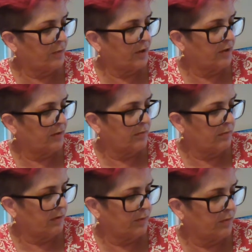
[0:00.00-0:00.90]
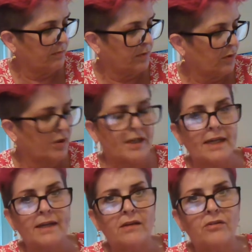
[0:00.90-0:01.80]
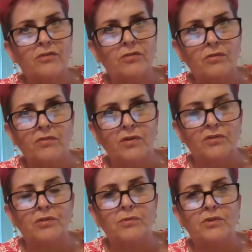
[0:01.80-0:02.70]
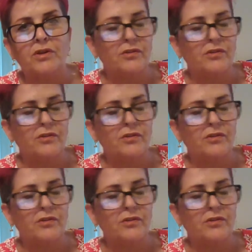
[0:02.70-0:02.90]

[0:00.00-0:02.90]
Well, you won't cook a cake at 240, would you?